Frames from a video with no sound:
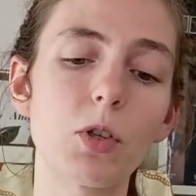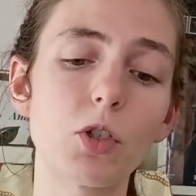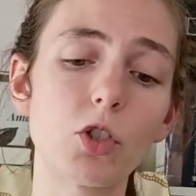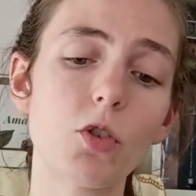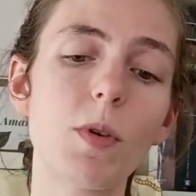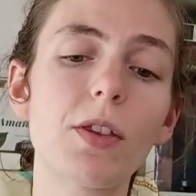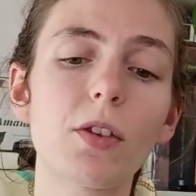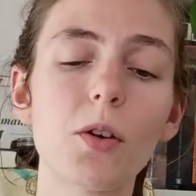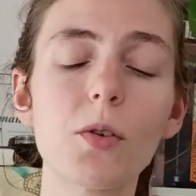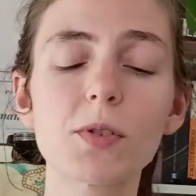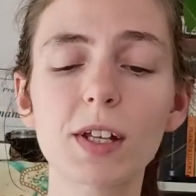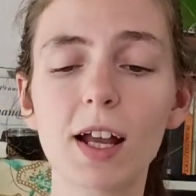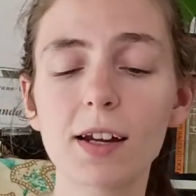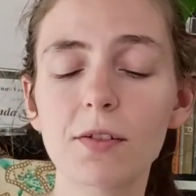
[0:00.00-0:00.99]
Doing
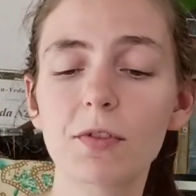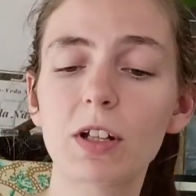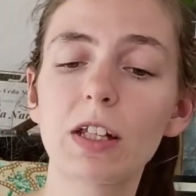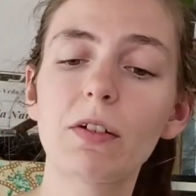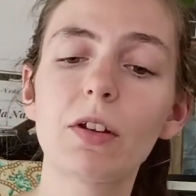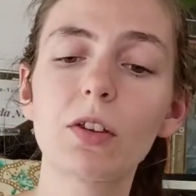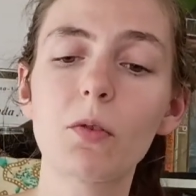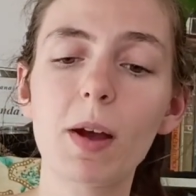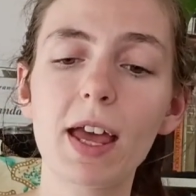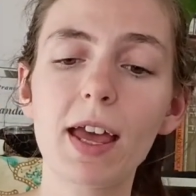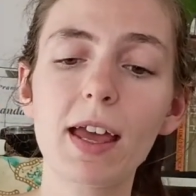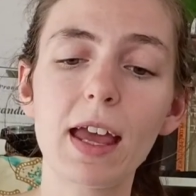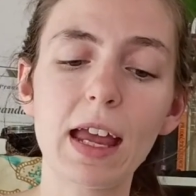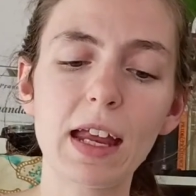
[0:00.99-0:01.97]
those and kind of clearing the
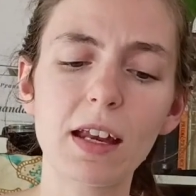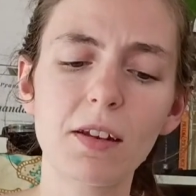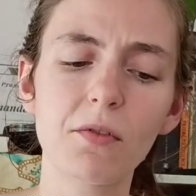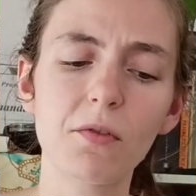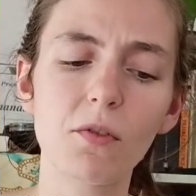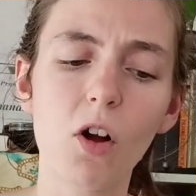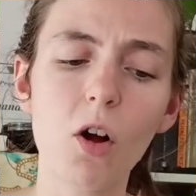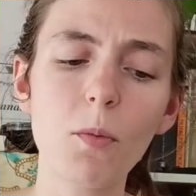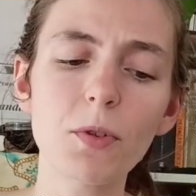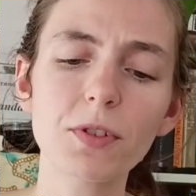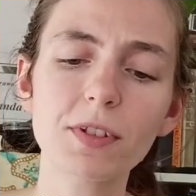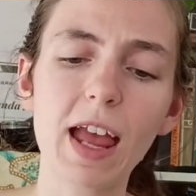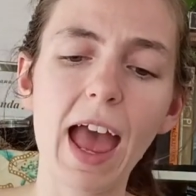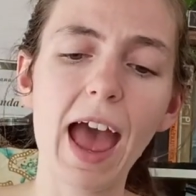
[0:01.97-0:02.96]
way, it
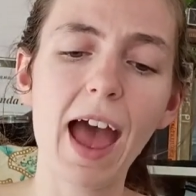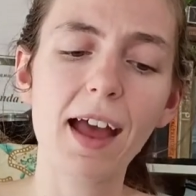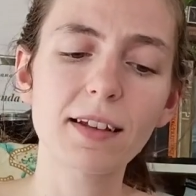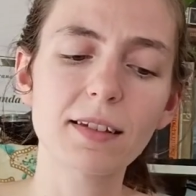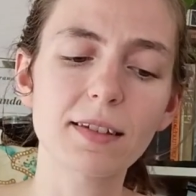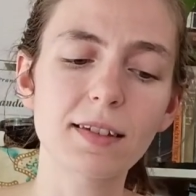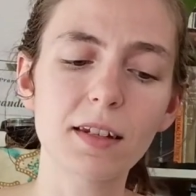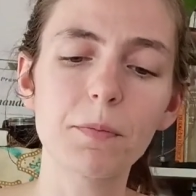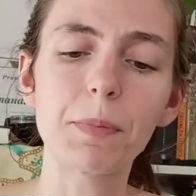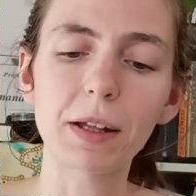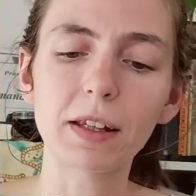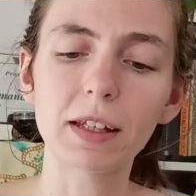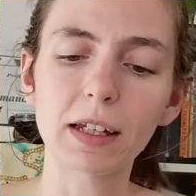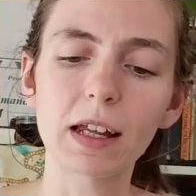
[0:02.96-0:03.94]
almost adds
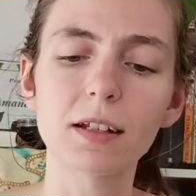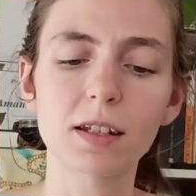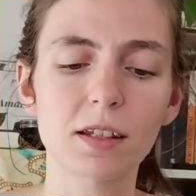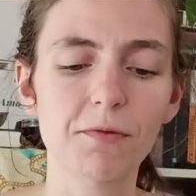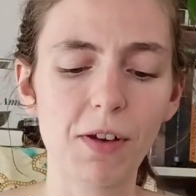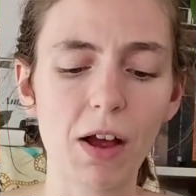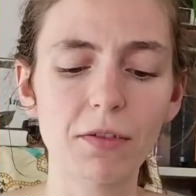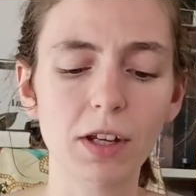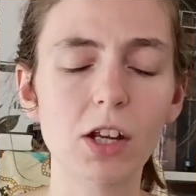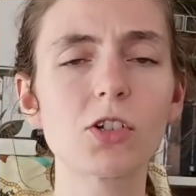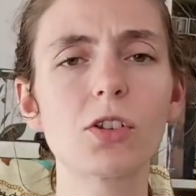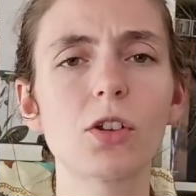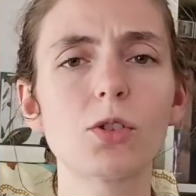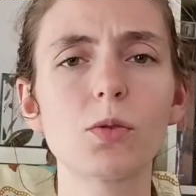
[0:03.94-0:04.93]
stability to the
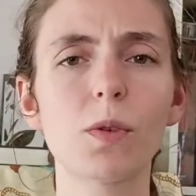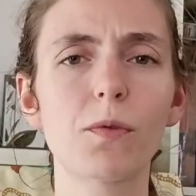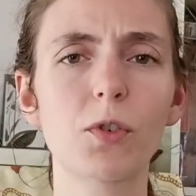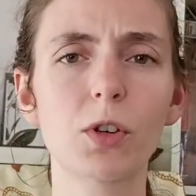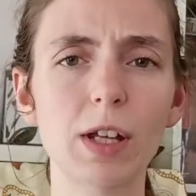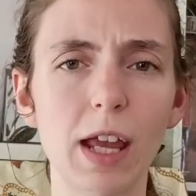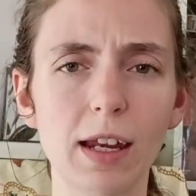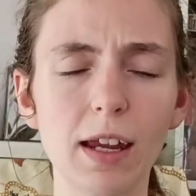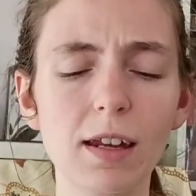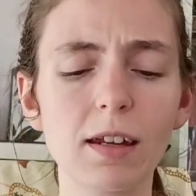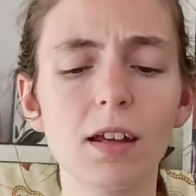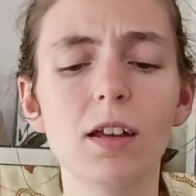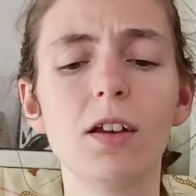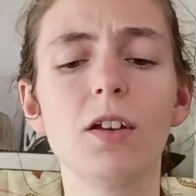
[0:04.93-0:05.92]
foundation that you have
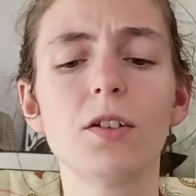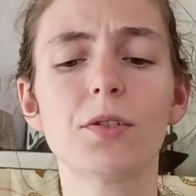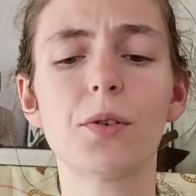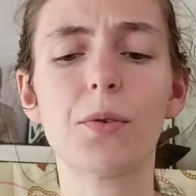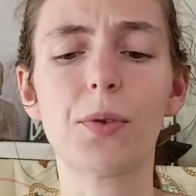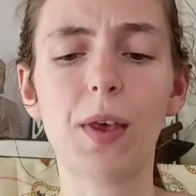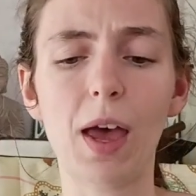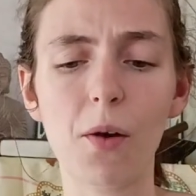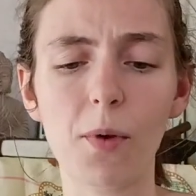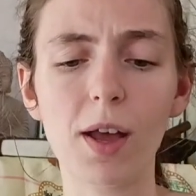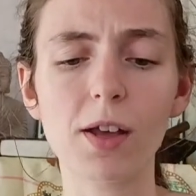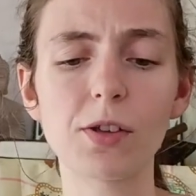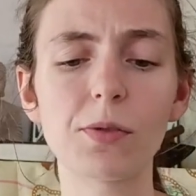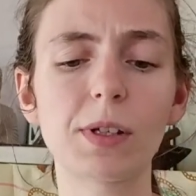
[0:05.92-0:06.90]
created. So that
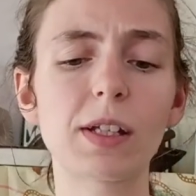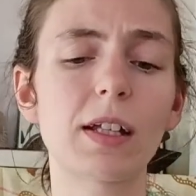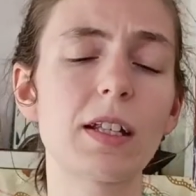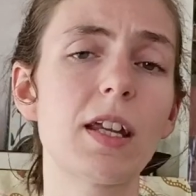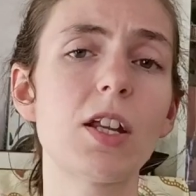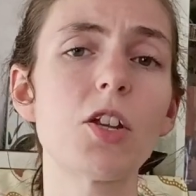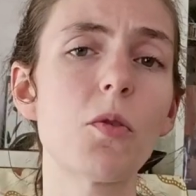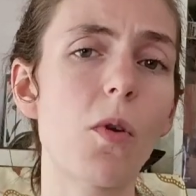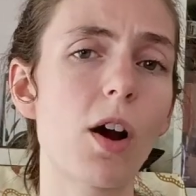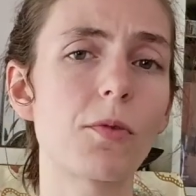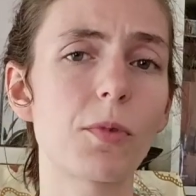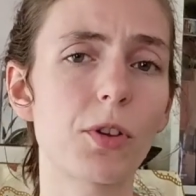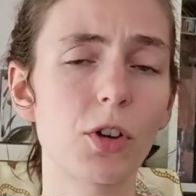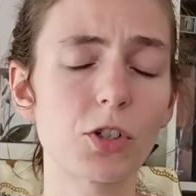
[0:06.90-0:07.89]
way you can continue
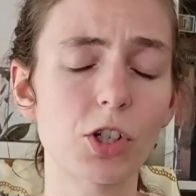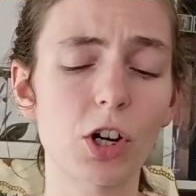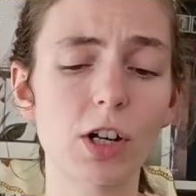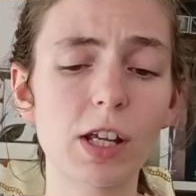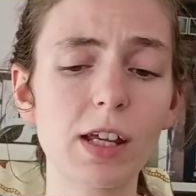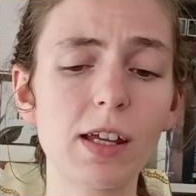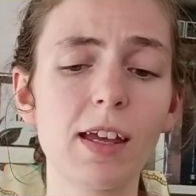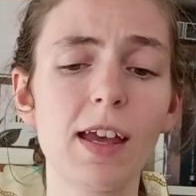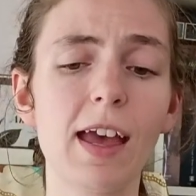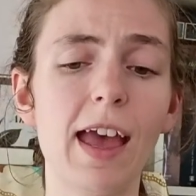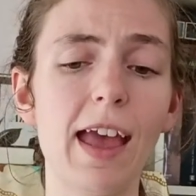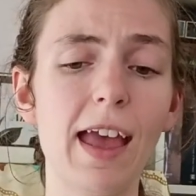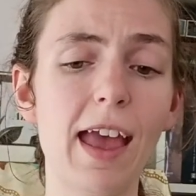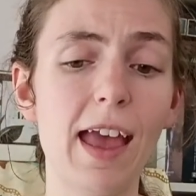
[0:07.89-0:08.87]
on with your journey
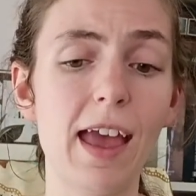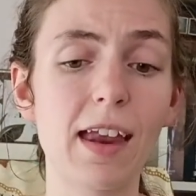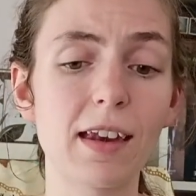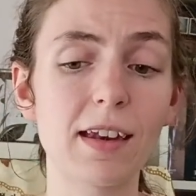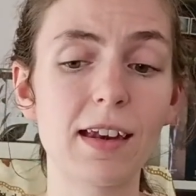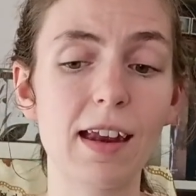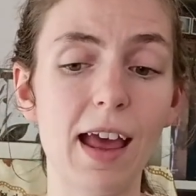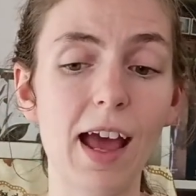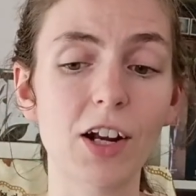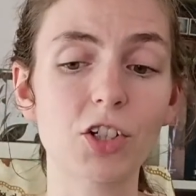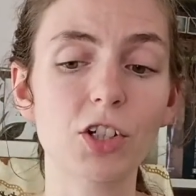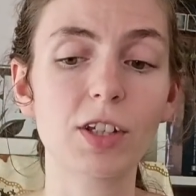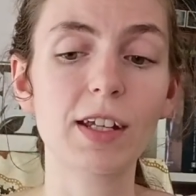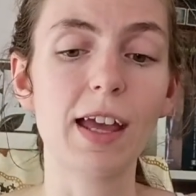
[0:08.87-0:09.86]
and
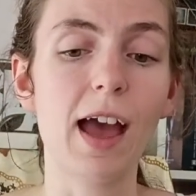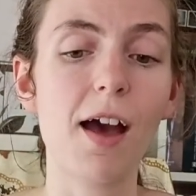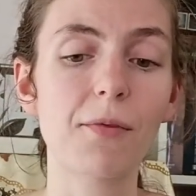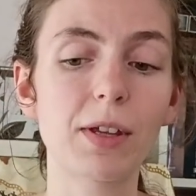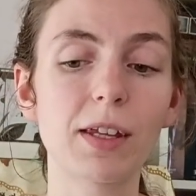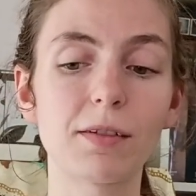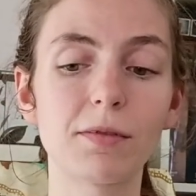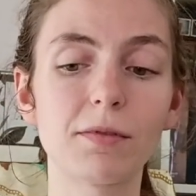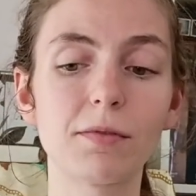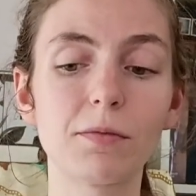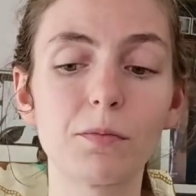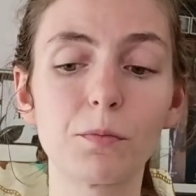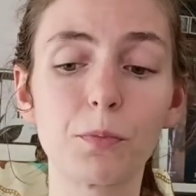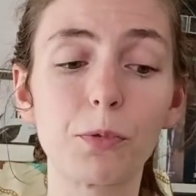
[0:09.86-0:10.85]
actually have it
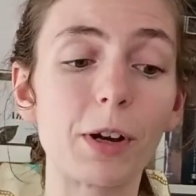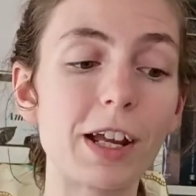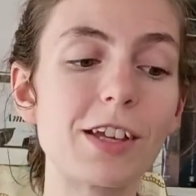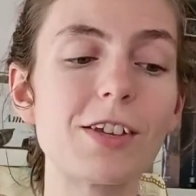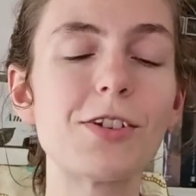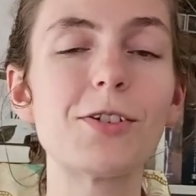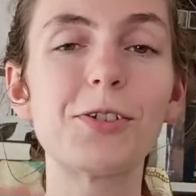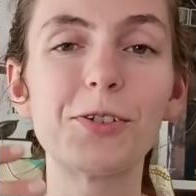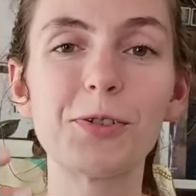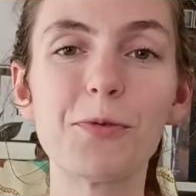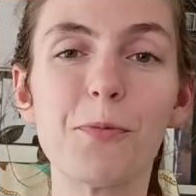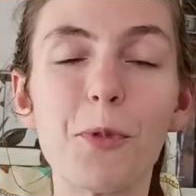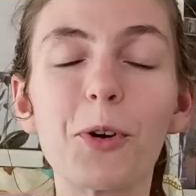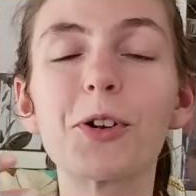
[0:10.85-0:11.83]
bring
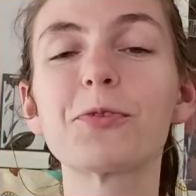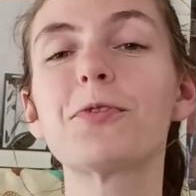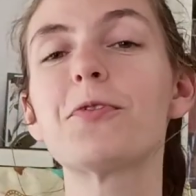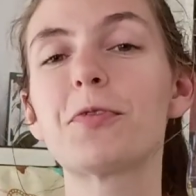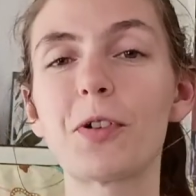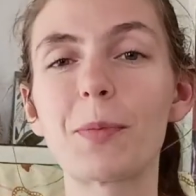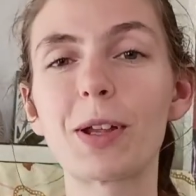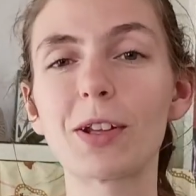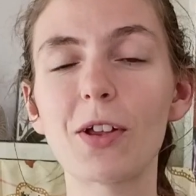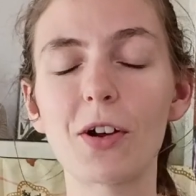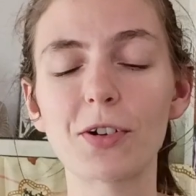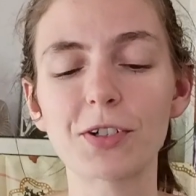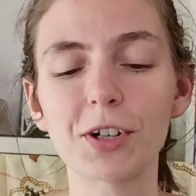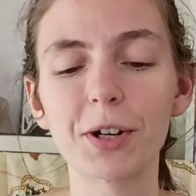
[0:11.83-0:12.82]
you more fulfillment
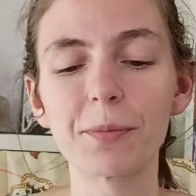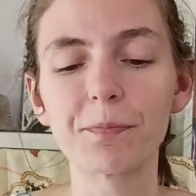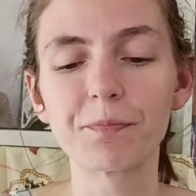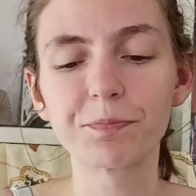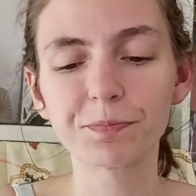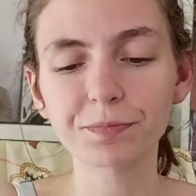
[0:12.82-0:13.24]
long term,